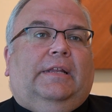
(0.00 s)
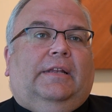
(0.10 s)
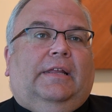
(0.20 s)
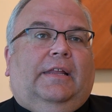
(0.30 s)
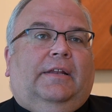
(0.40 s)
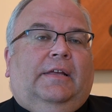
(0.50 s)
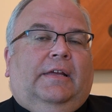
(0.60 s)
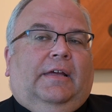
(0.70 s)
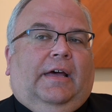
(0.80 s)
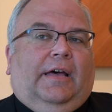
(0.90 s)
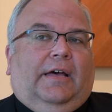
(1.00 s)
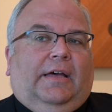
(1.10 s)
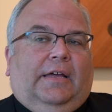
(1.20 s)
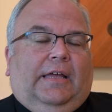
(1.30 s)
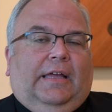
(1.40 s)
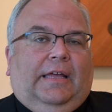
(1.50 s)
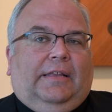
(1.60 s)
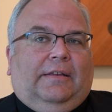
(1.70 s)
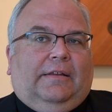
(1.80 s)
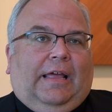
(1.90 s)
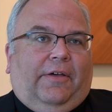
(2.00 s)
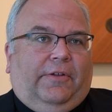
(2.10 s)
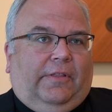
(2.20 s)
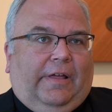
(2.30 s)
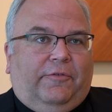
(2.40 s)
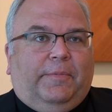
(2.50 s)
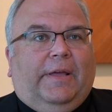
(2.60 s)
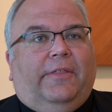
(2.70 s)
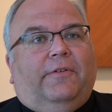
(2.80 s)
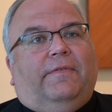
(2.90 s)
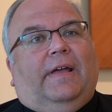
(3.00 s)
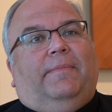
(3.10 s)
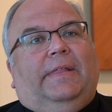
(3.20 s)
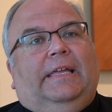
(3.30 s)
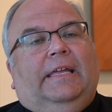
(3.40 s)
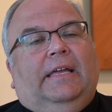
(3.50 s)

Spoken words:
and how they're loved by their family.